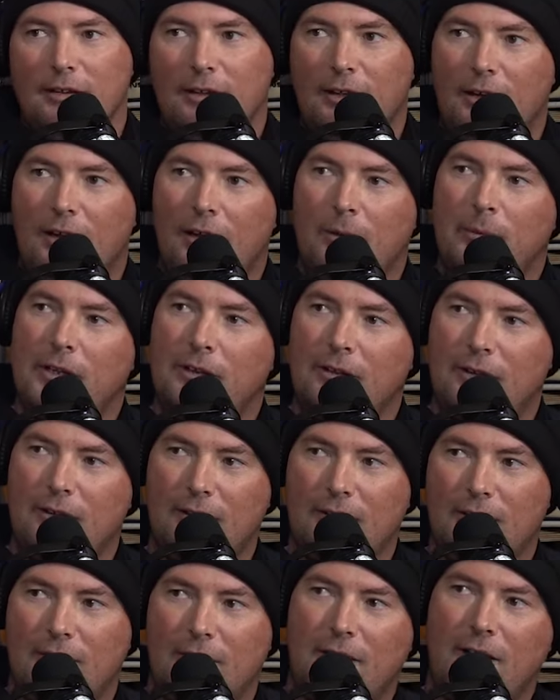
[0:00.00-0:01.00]
Yeah, I mean,
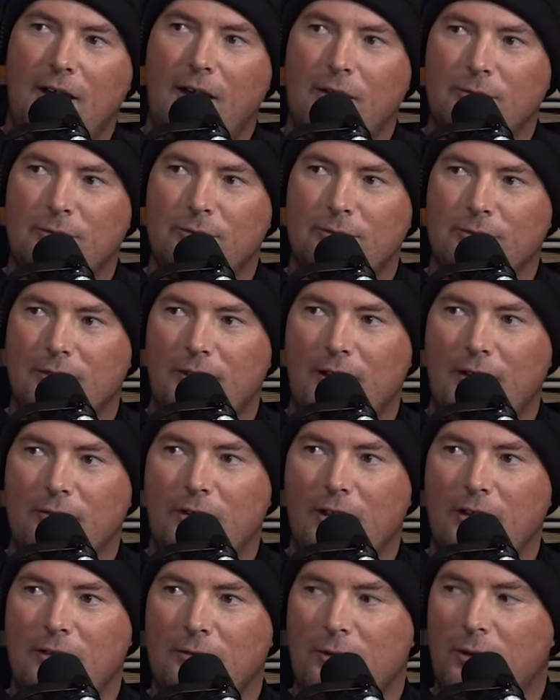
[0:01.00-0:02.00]
I've
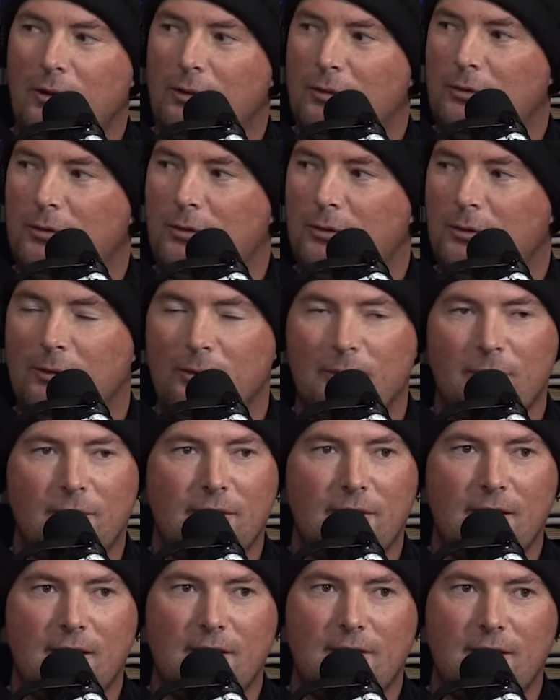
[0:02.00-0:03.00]
kind of gone through
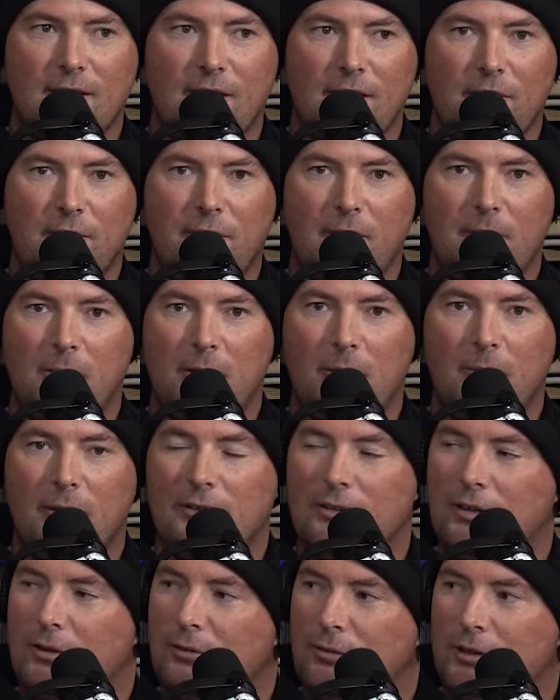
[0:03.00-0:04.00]
this at Threadbow
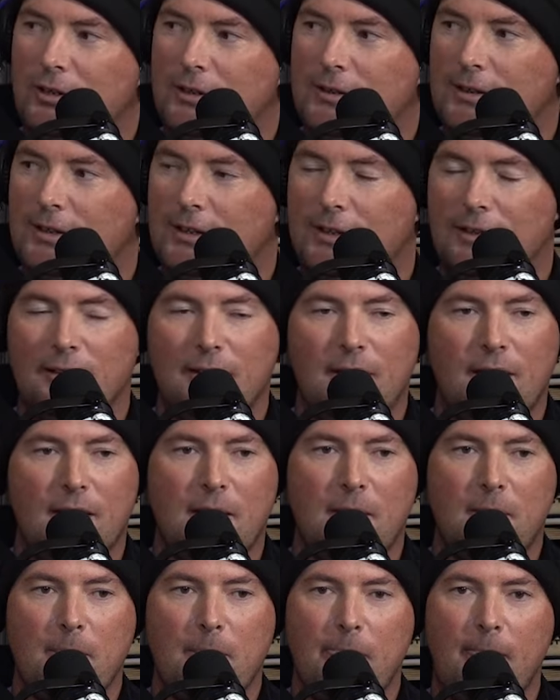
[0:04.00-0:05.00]
myself recently.
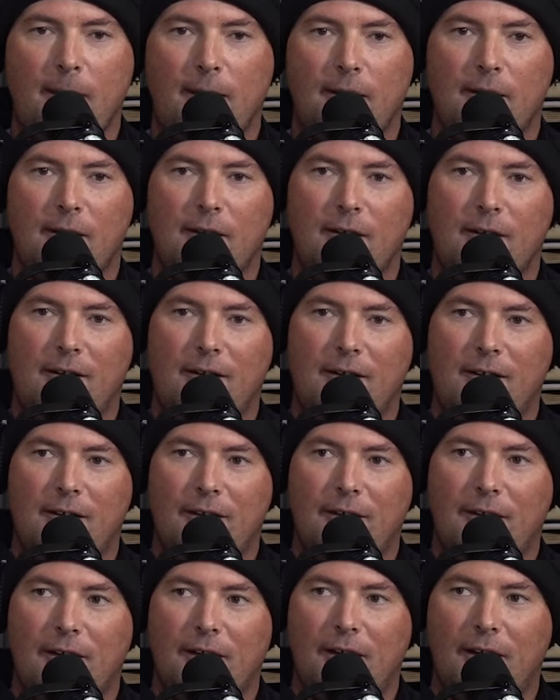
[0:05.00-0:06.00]

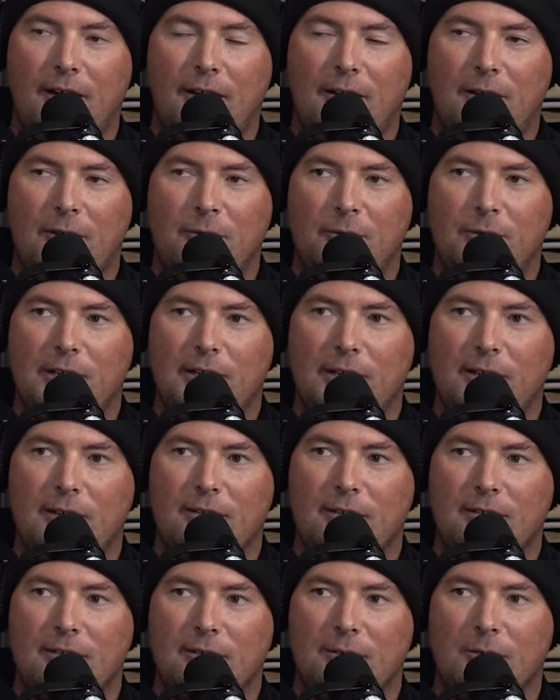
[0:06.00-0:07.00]
I
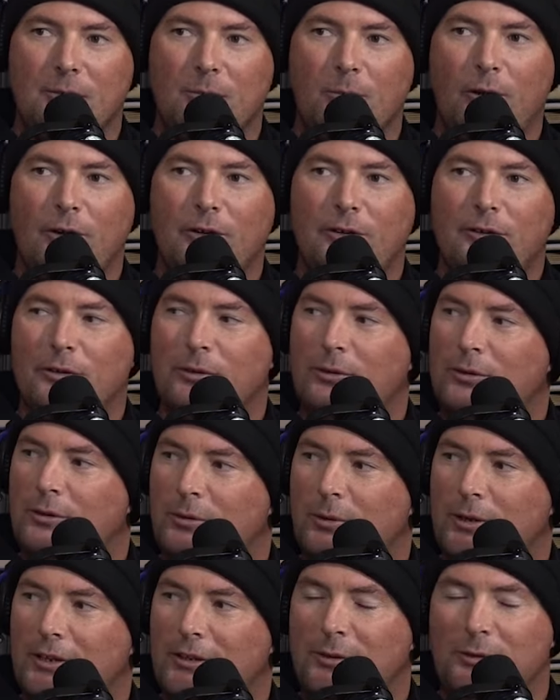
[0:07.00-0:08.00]
really wanted to do
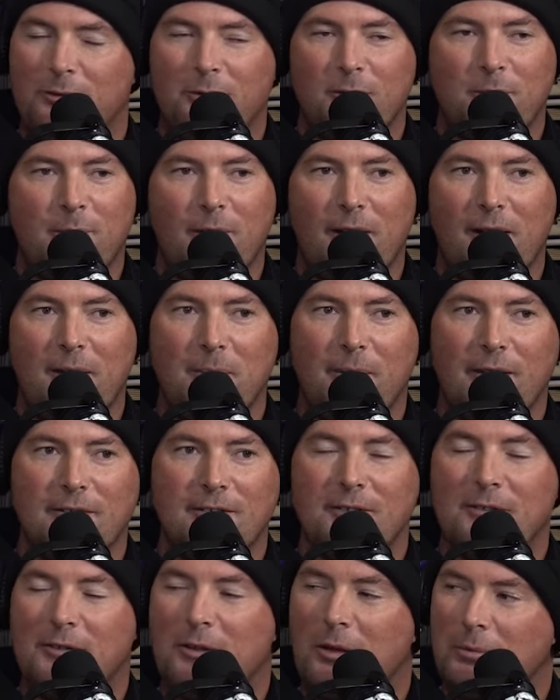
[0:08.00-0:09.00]
the 22-foot pipe
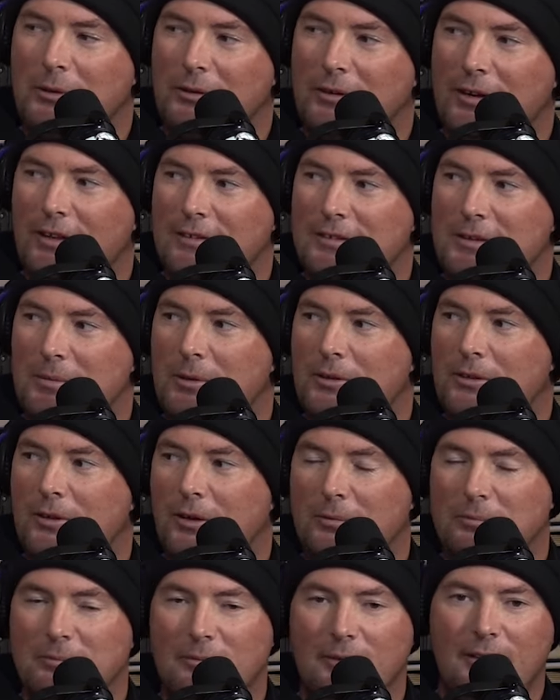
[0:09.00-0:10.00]
under the stomping grounds up the
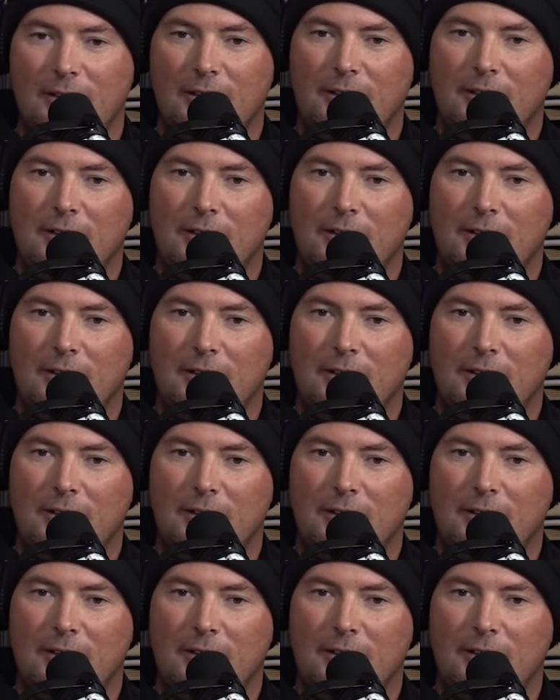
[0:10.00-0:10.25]
top